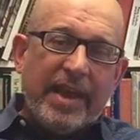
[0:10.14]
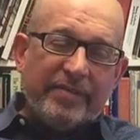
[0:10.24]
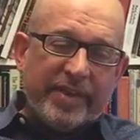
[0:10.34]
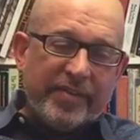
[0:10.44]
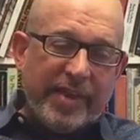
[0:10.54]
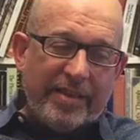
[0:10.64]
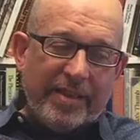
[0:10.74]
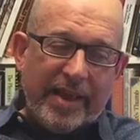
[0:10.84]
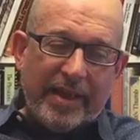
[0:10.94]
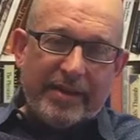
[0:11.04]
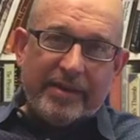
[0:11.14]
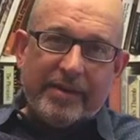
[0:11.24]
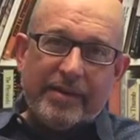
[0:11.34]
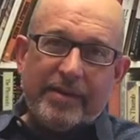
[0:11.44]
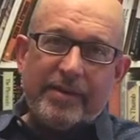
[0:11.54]
Having said that,
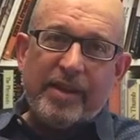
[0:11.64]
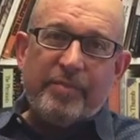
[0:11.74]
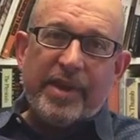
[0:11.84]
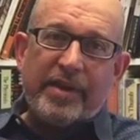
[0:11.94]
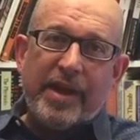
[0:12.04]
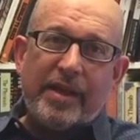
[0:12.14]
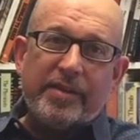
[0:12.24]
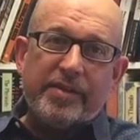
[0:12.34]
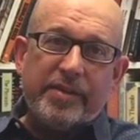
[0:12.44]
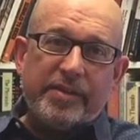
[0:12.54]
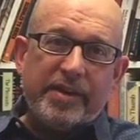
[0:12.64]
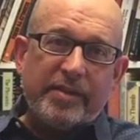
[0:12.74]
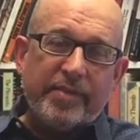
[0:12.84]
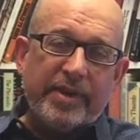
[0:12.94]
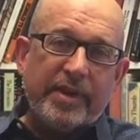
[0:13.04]
let me acknowledge a
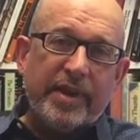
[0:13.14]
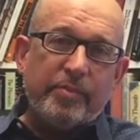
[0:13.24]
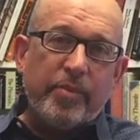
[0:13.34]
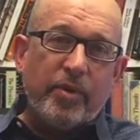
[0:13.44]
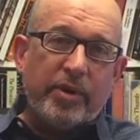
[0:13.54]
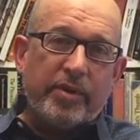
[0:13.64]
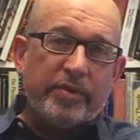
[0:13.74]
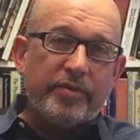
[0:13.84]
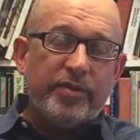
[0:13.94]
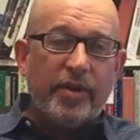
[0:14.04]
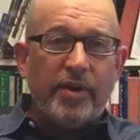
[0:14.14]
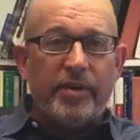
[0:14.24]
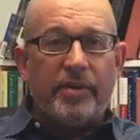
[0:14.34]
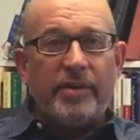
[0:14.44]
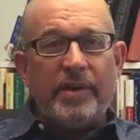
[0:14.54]
legitimate and important concern